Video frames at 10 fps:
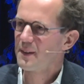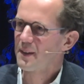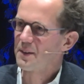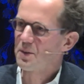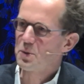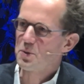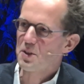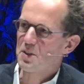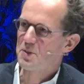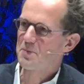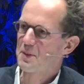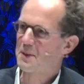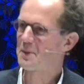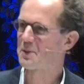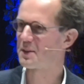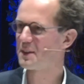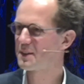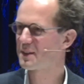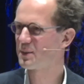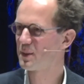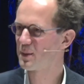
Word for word: could you say something about that? How, how